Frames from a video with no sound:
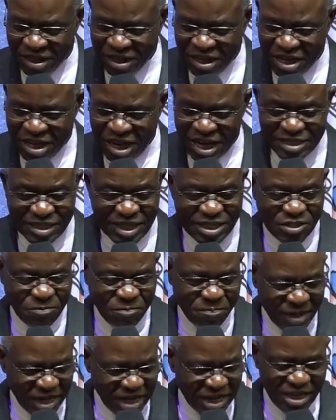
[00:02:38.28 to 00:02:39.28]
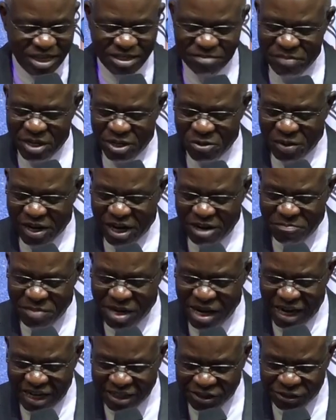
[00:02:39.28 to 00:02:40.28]
As I speak, may you give me
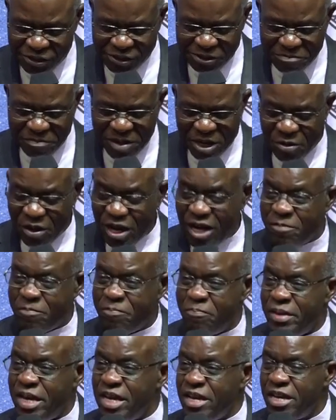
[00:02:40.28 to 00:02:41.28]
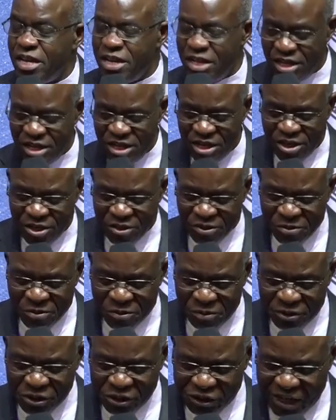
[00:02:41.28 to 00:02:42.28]
unction, may you help me to
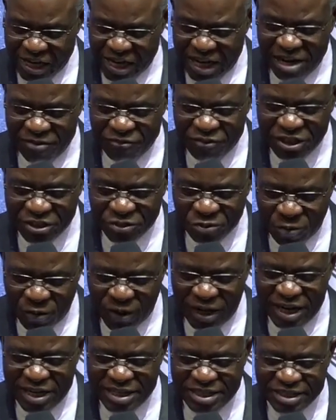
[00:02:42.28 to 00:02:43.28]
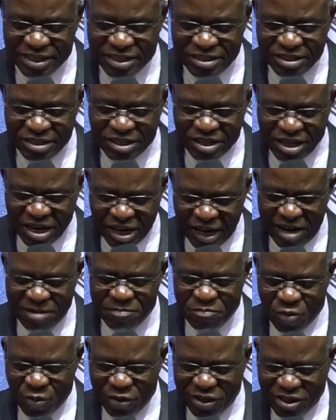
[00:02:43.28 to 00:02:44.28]
share this word.
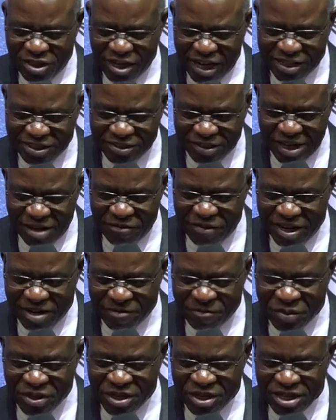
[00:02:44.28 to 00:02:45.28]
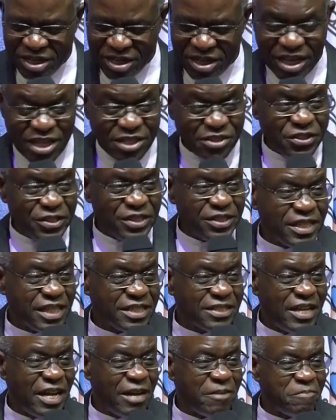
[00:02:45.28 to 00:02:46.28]
Come with thanksgiving in Jesus'
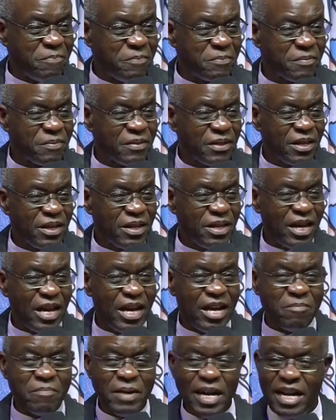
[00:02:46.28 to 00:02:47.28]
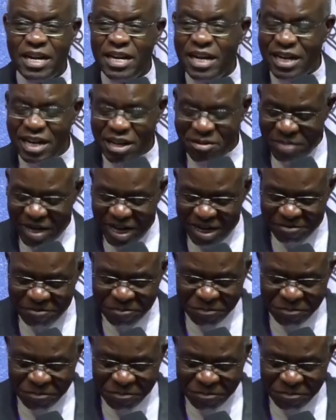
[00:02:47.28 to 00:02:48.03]
name. Amen and amen.